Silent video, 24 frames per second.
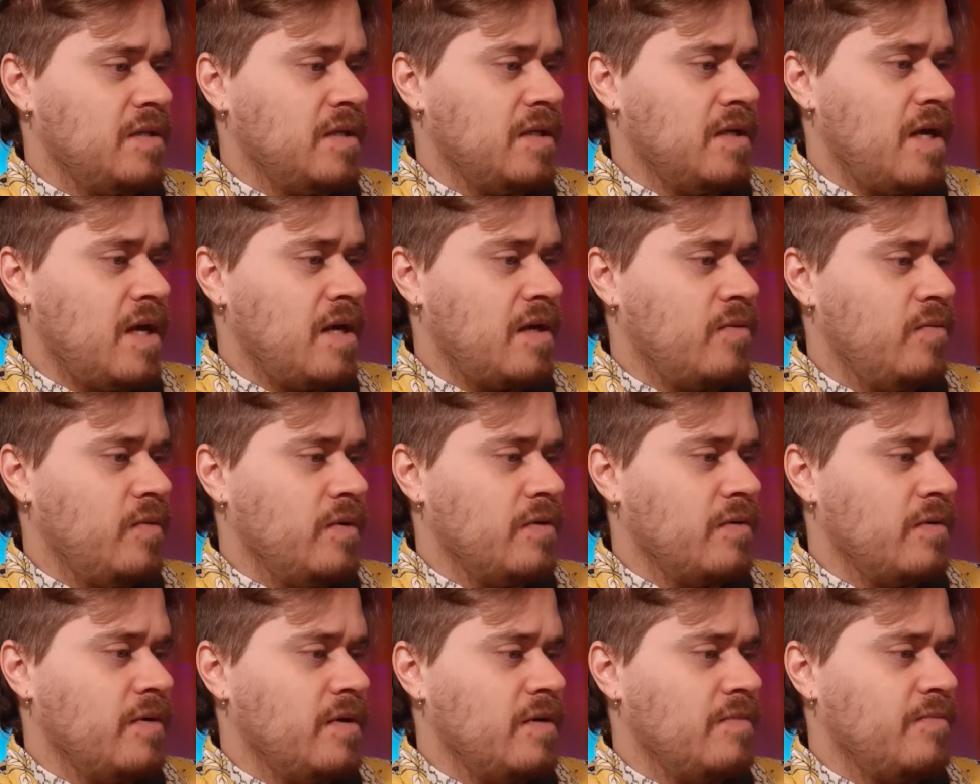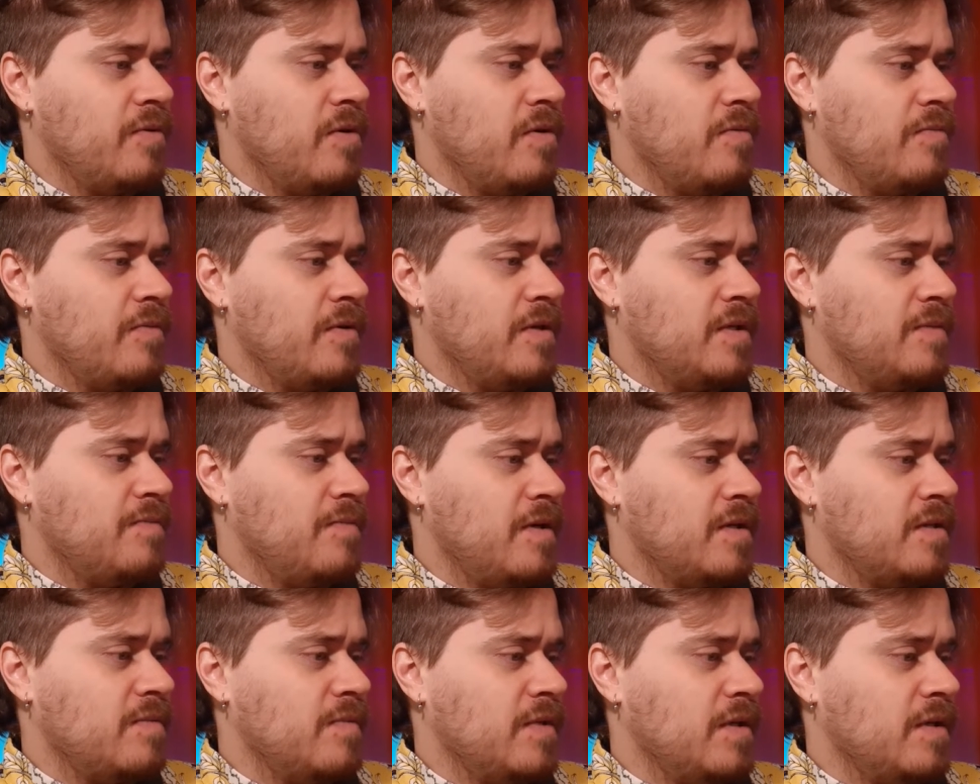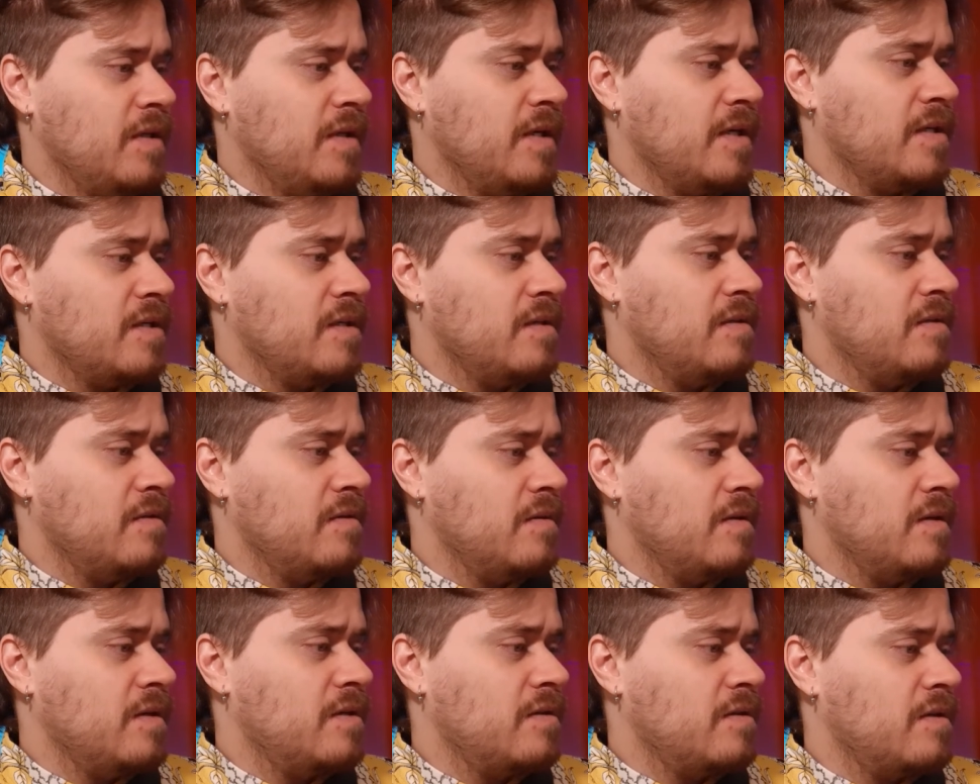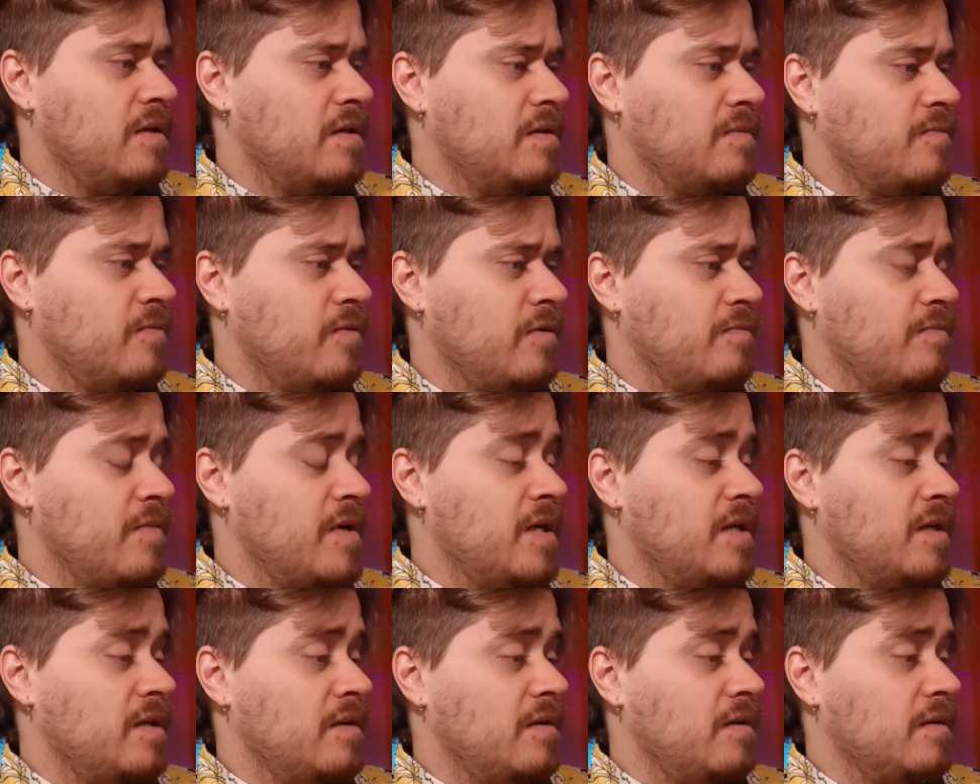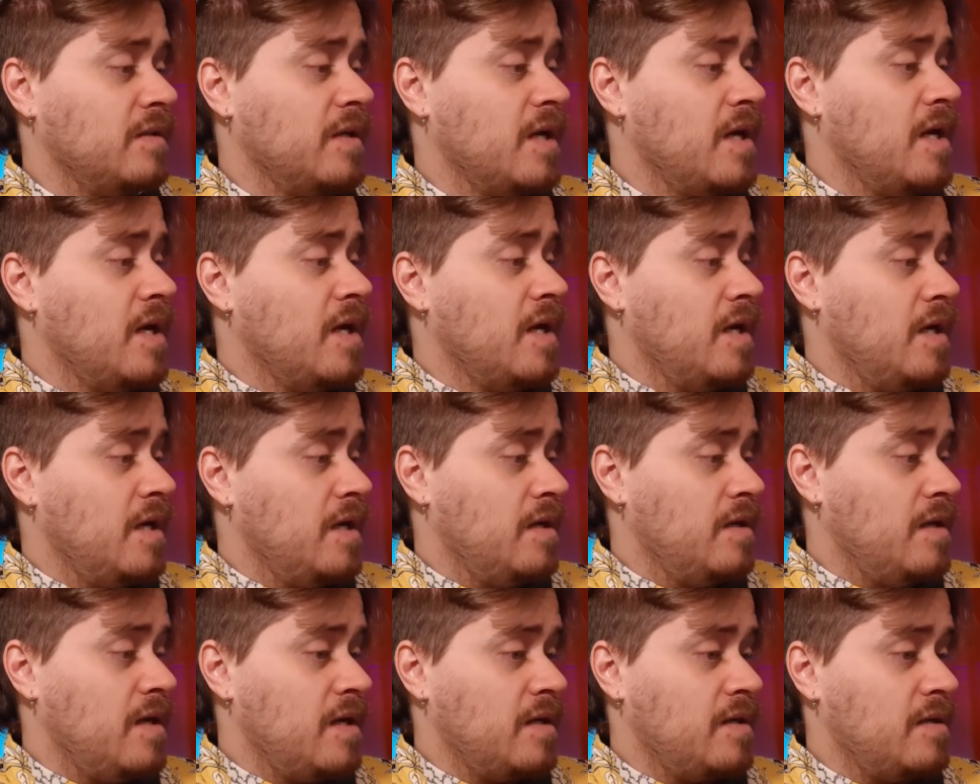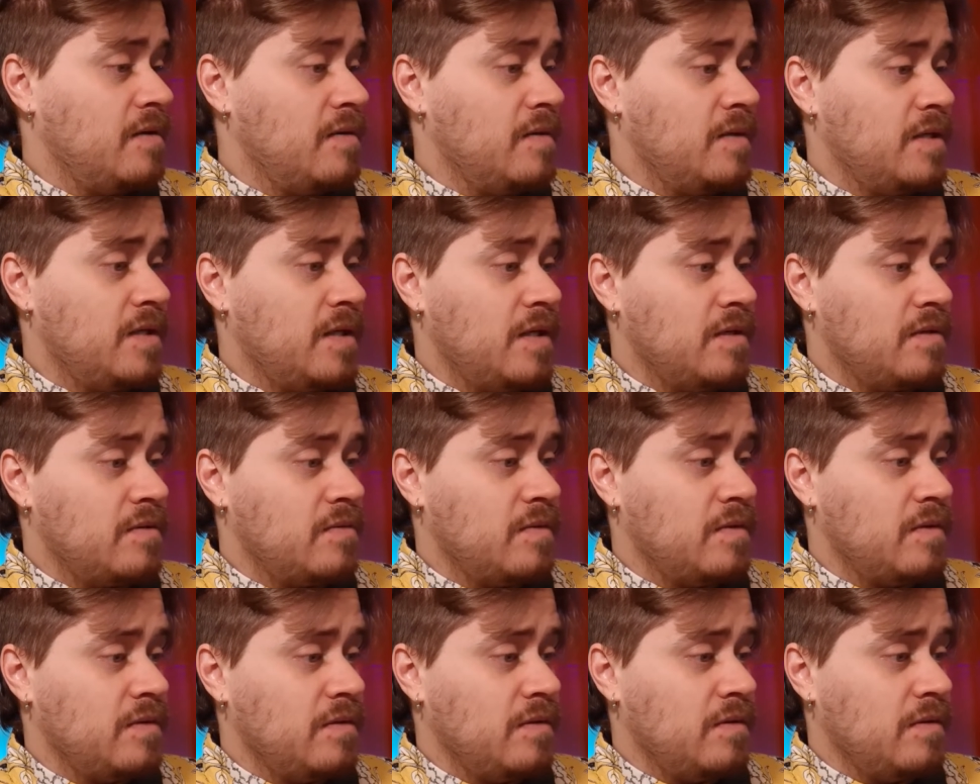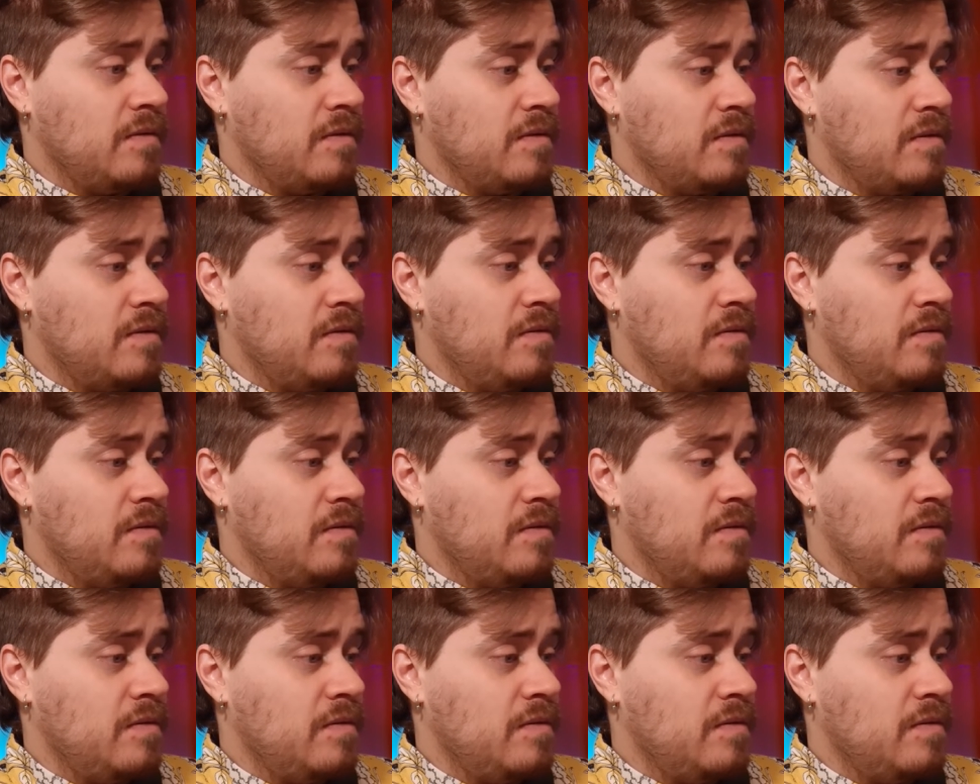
Inadequate or inappropriate specimen collection, storage, transport may yield inaccurate test results.